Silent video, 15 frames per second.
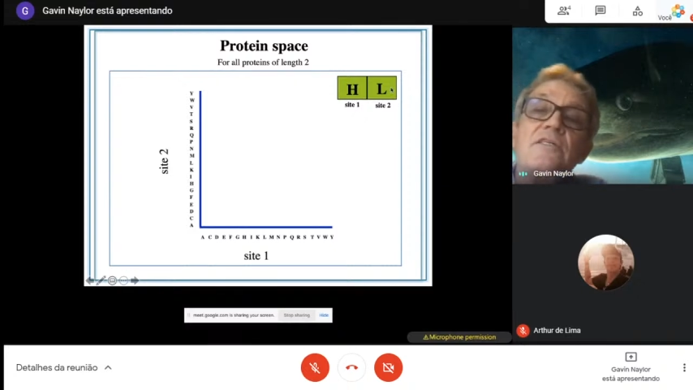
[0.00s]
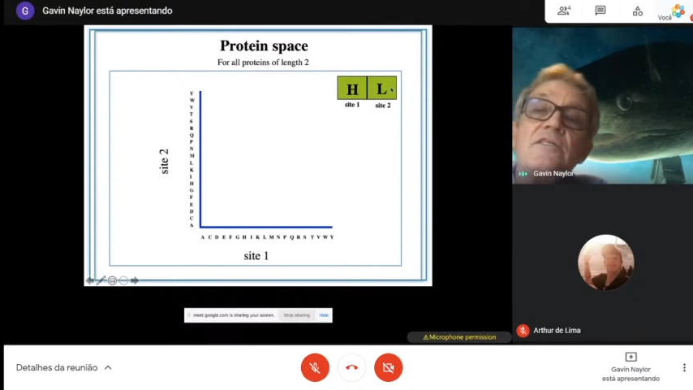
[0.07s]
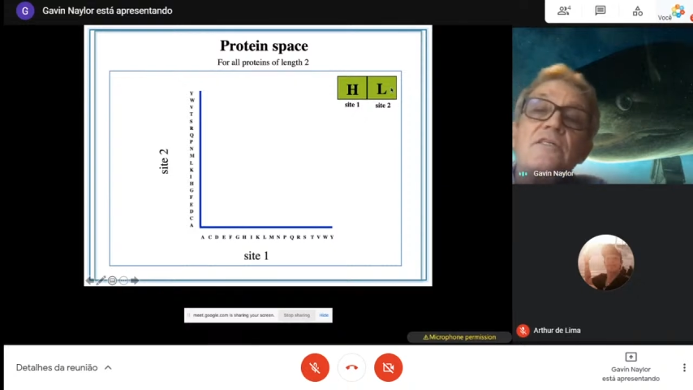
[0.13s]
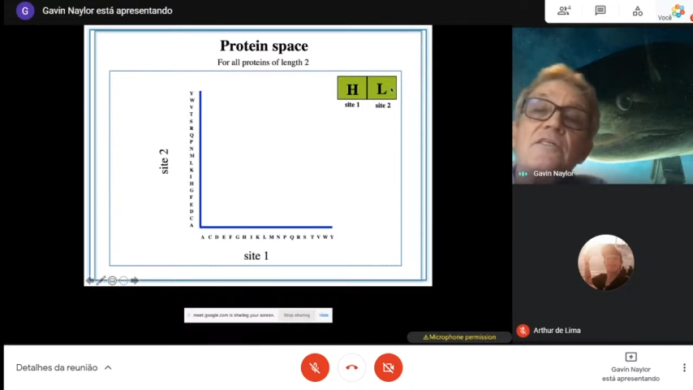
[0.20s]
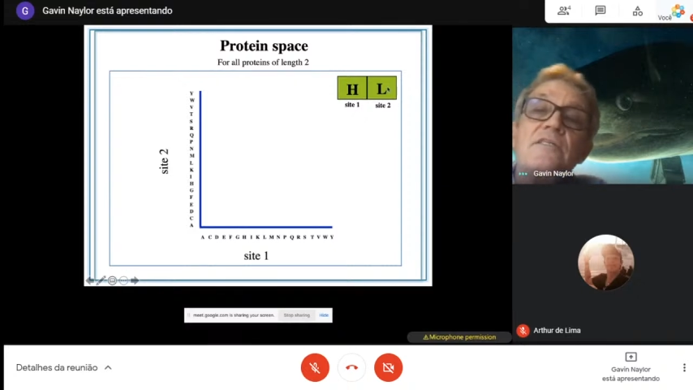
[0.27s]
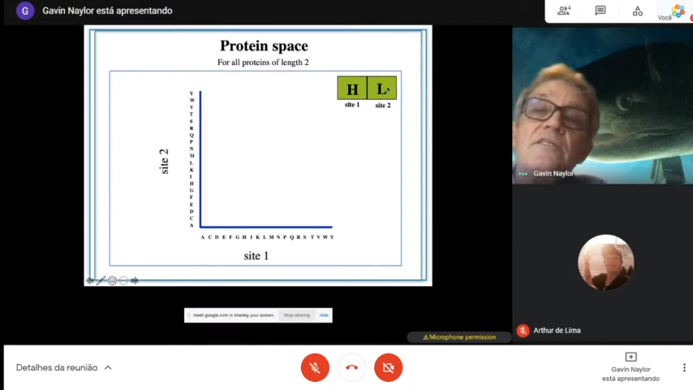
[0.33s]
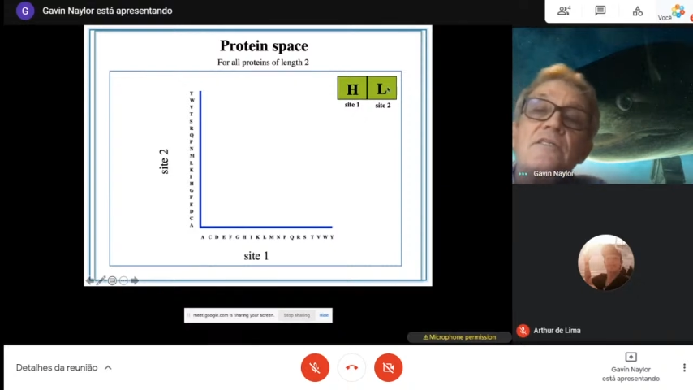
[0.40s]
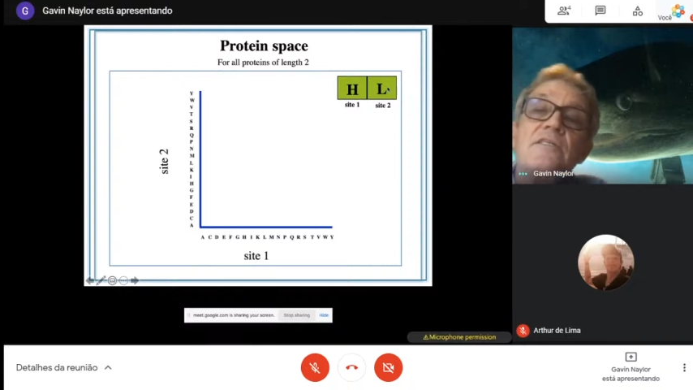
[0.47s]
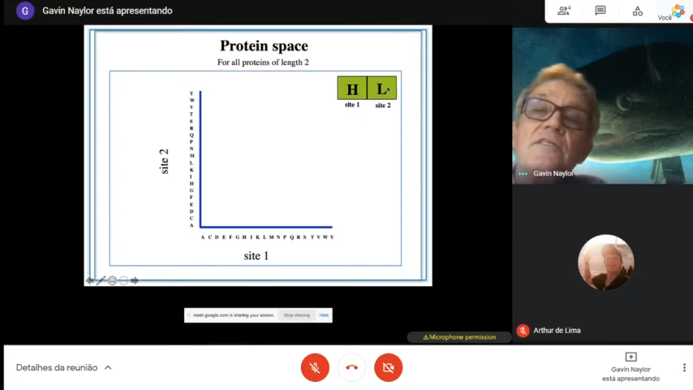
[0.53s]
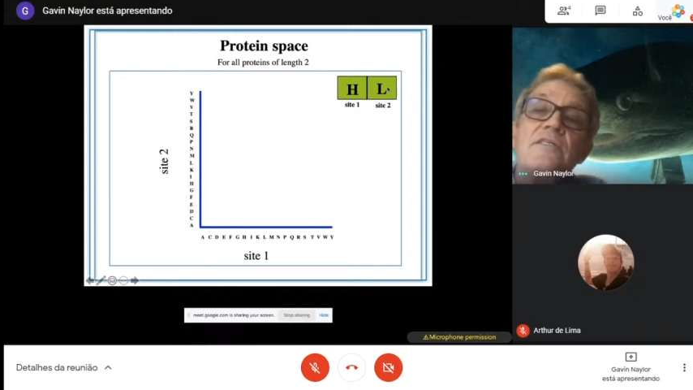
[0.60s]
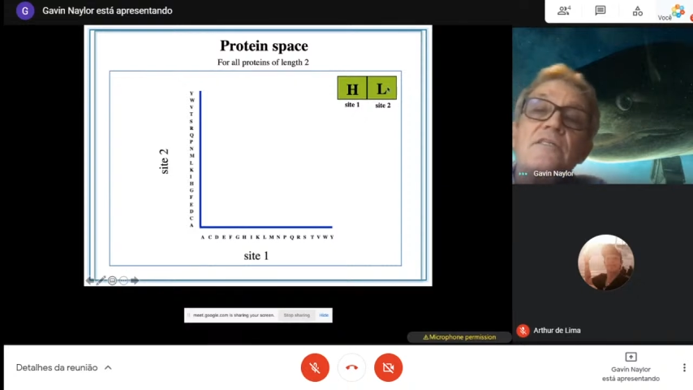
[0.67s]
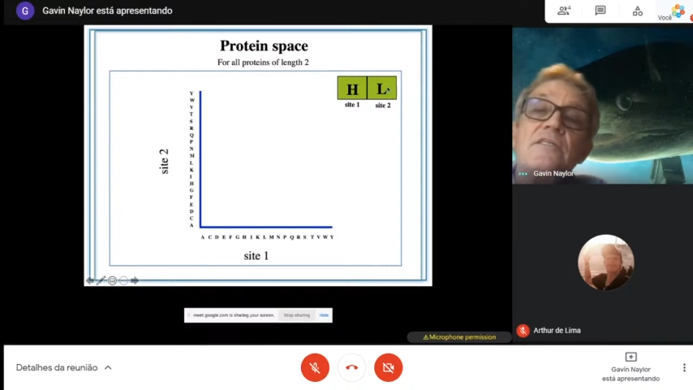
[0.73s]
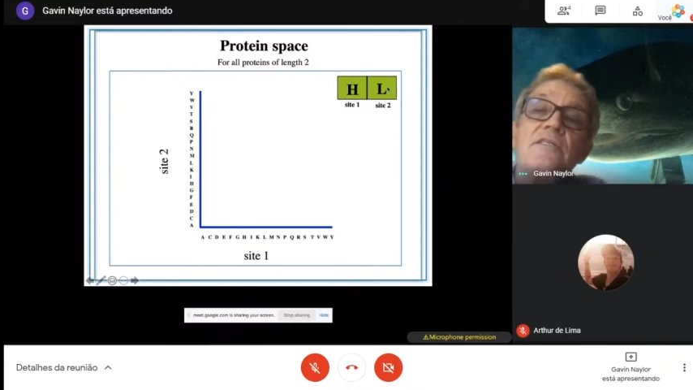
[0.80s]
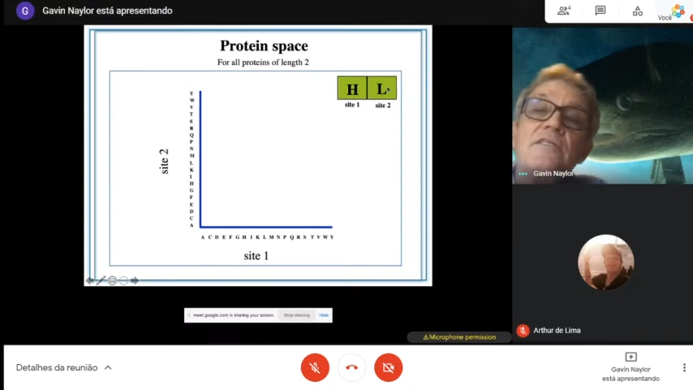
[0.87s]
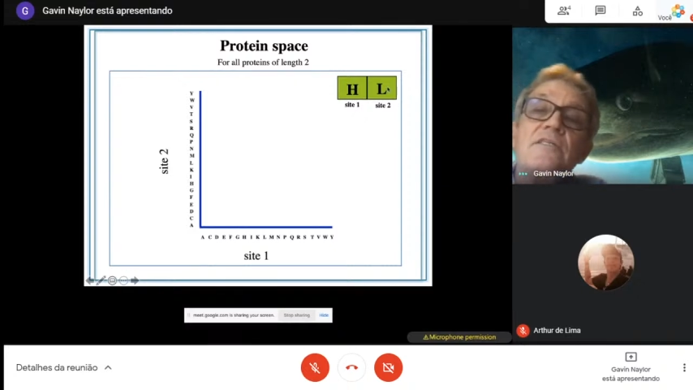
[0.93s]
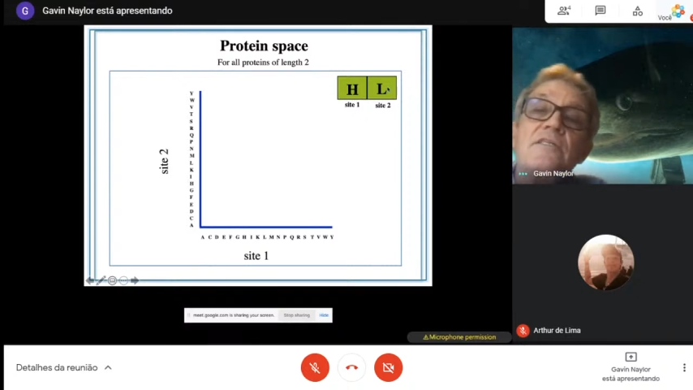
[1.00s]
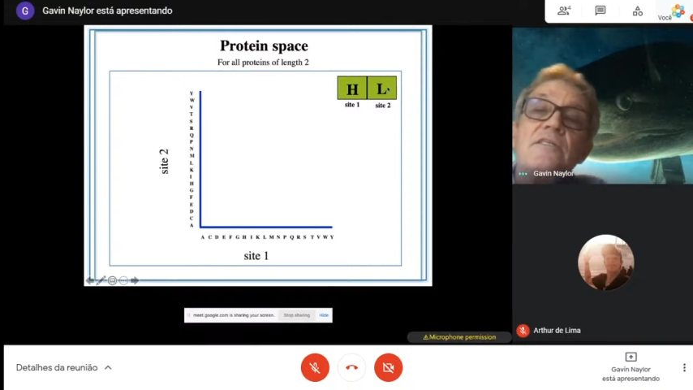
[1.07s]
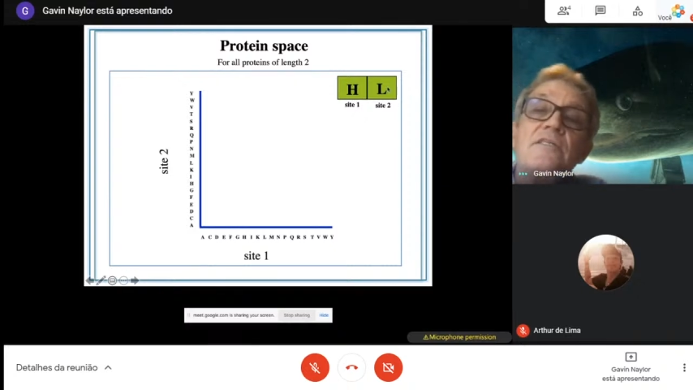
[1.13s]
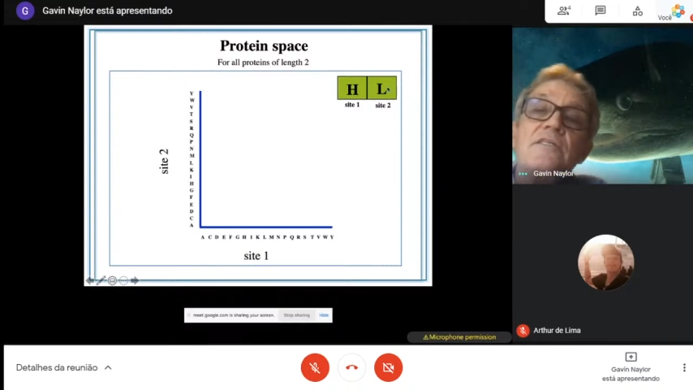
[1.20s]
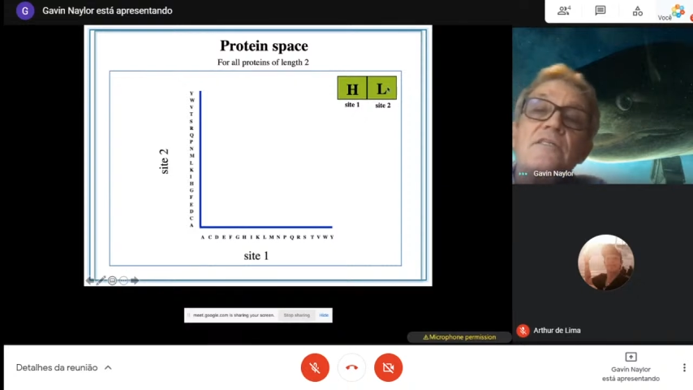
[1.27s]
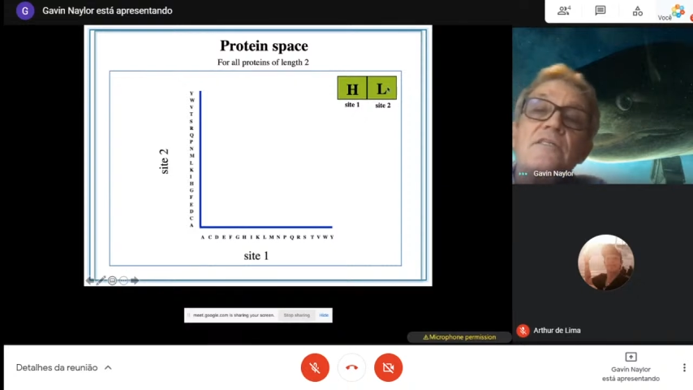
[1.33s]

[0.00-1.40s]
and site 2 is leucine.